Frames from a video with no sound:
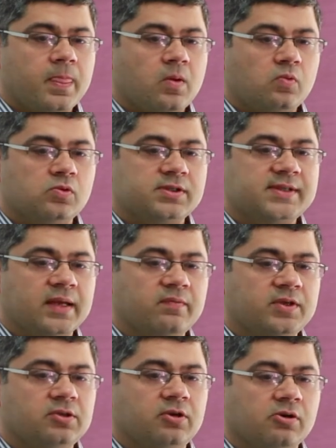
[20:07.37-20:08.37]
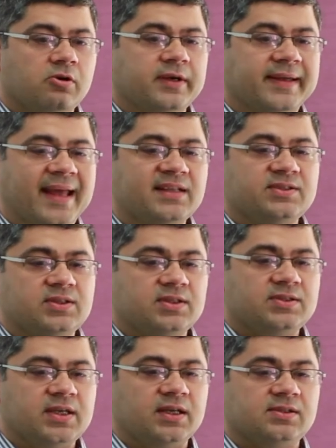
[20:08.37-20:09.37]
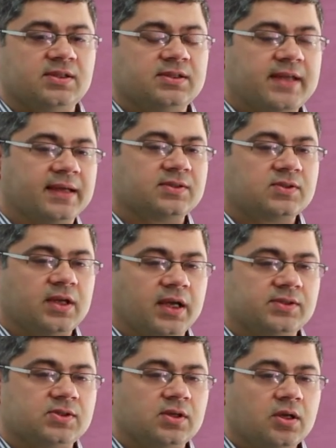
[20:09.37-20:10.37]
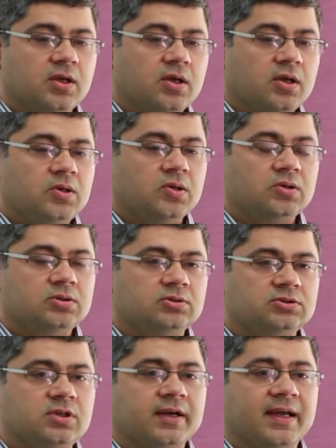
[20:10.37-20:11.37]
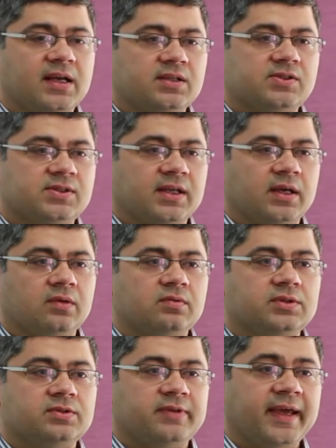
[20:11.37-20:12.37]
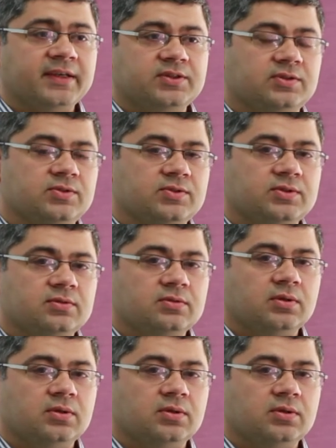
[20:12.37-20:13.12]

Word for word: was that when you're recording allergies, send us a text as no known drug allergies and adverse reactions.